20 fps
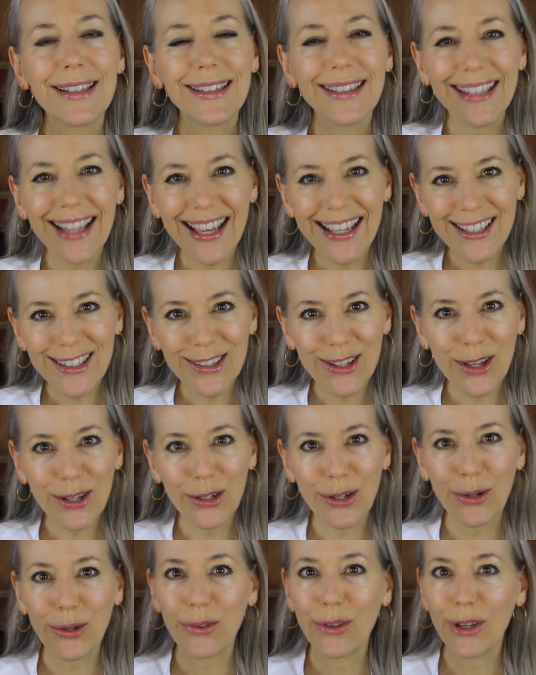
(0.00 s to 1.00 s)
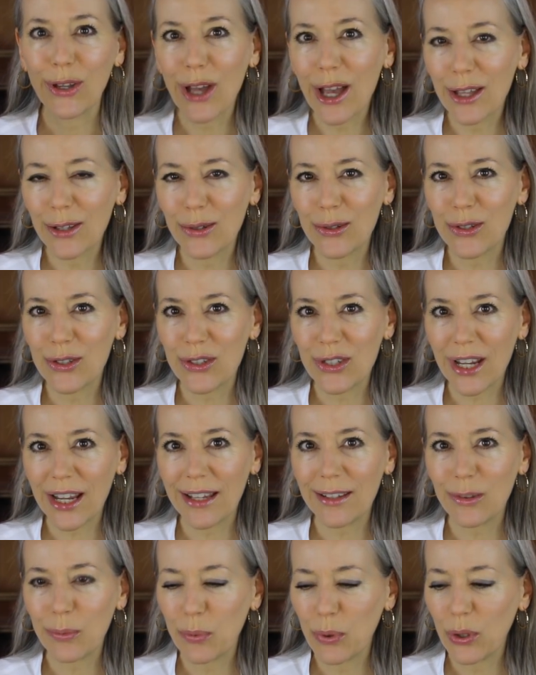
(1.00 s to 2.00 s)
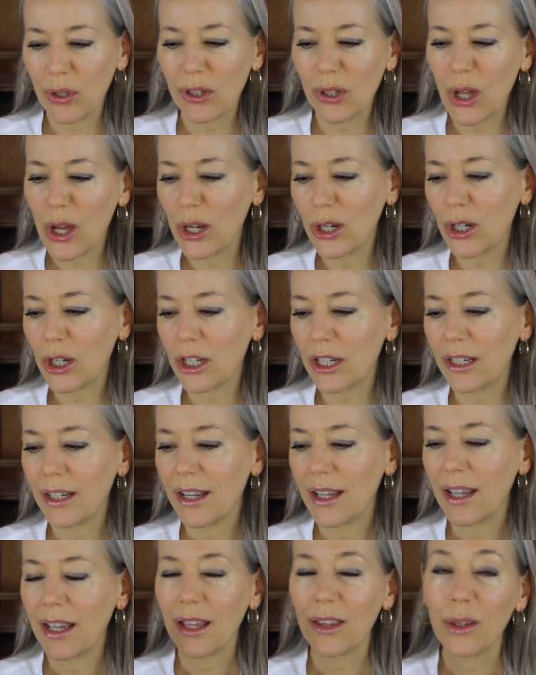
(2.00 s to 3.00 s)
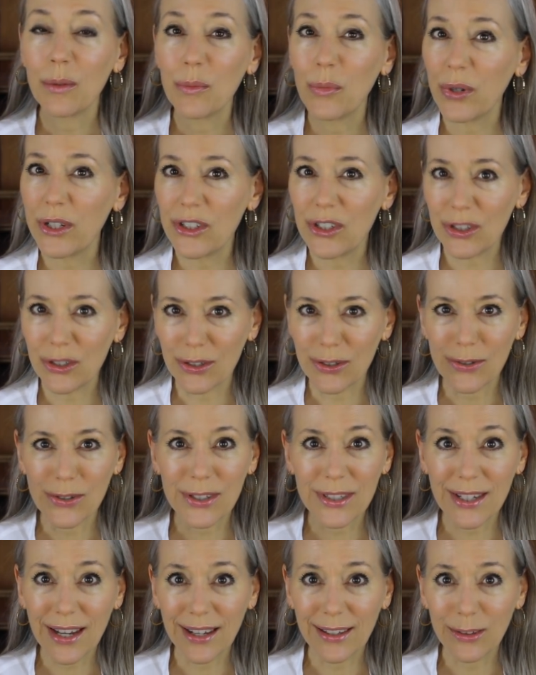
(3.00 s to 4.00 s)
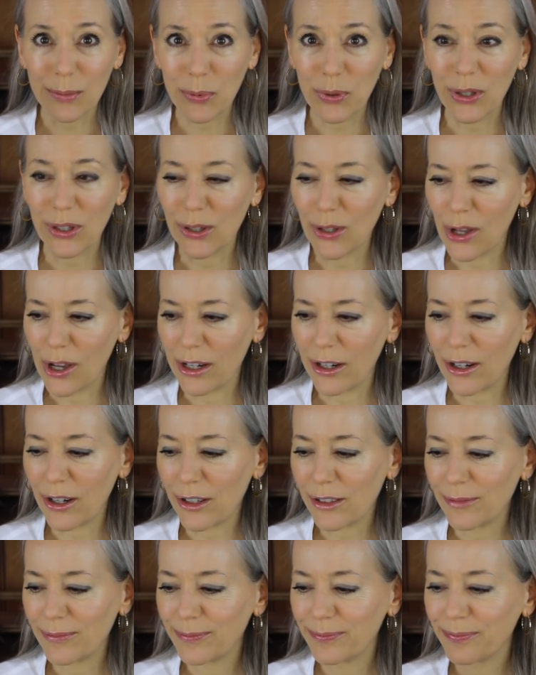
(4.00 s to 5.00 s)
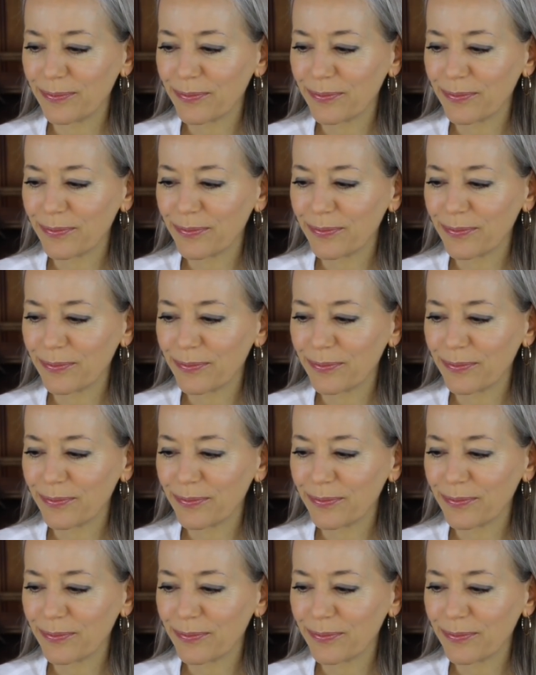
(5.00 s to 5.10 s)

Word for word: last longer, the color stays put longer, the moisture stays put longer.